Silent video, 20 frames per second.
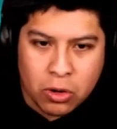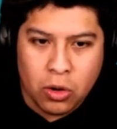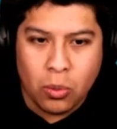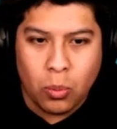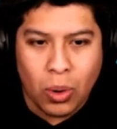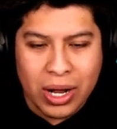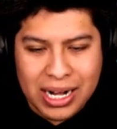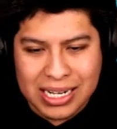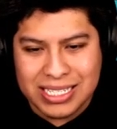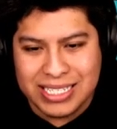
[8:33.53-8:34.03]

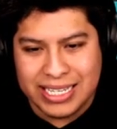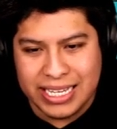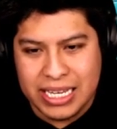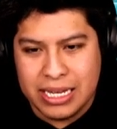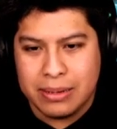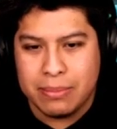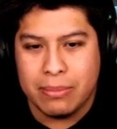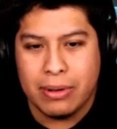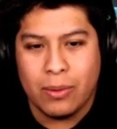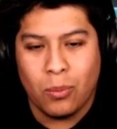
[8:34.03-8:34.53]
what a
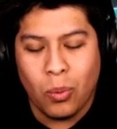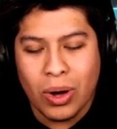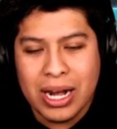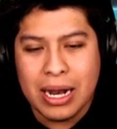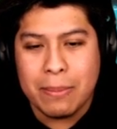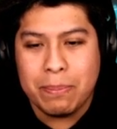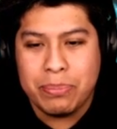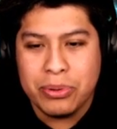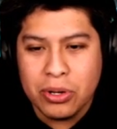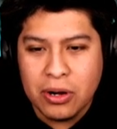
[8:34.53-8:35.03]
team. What a
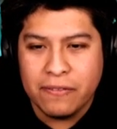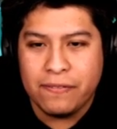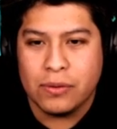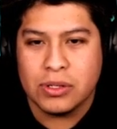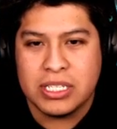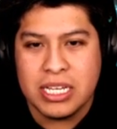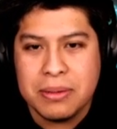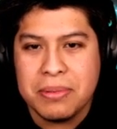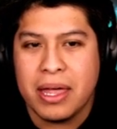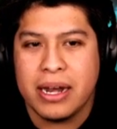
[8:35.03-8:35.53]
beautiful
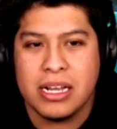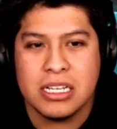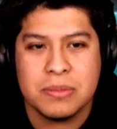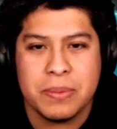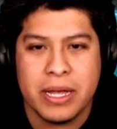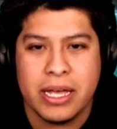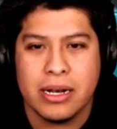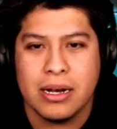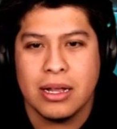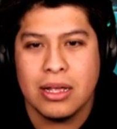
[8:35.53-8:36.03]
team that is,
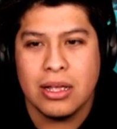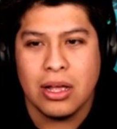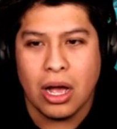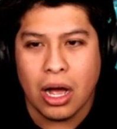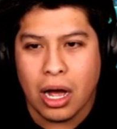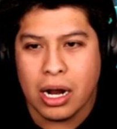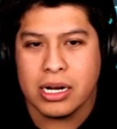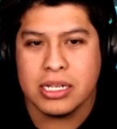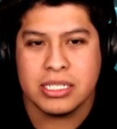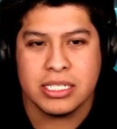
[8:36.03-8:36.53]
man.
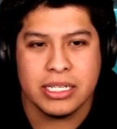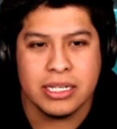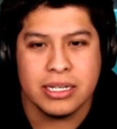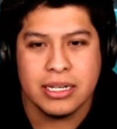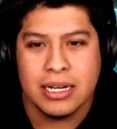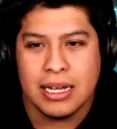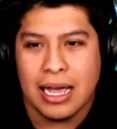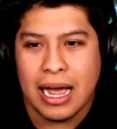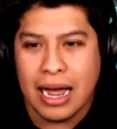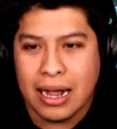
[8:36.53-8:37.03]
Honestly,
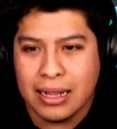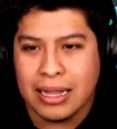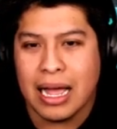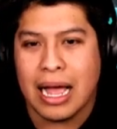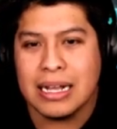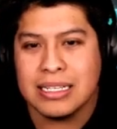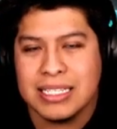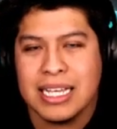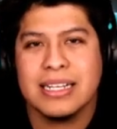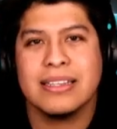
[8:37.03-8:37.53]
I'll
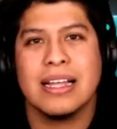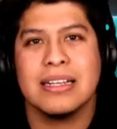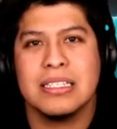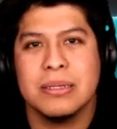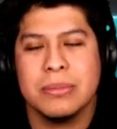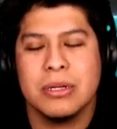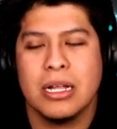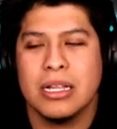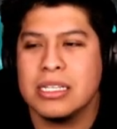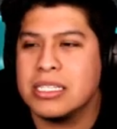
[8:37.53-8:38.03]
dig that team
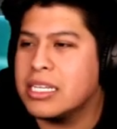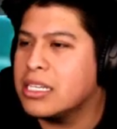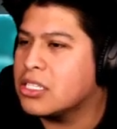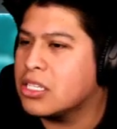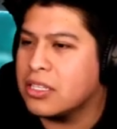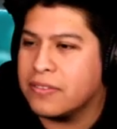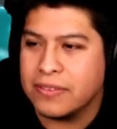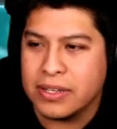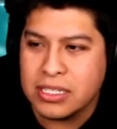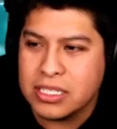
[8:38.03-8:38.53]
out. Let's get into
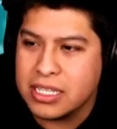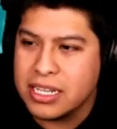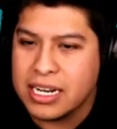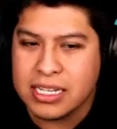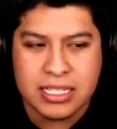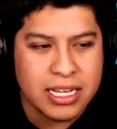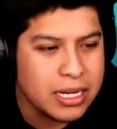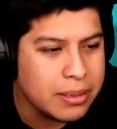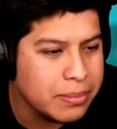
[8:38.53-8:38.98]
the next game.